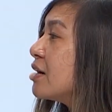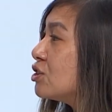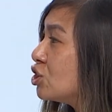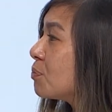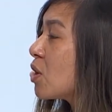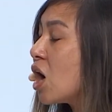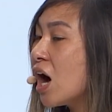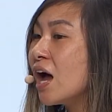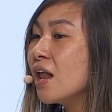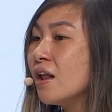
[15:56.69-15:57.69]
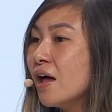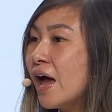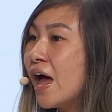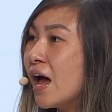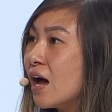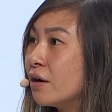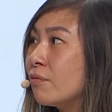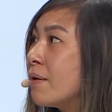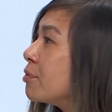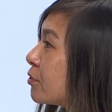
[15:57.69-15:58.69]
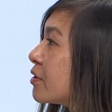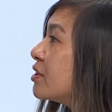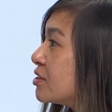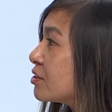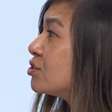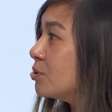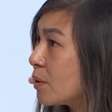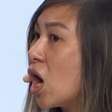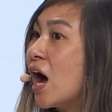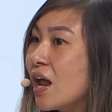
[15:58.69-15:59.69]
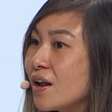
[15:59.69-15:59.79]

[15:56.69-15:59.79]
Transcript: is super hot and Web3 is still super hot.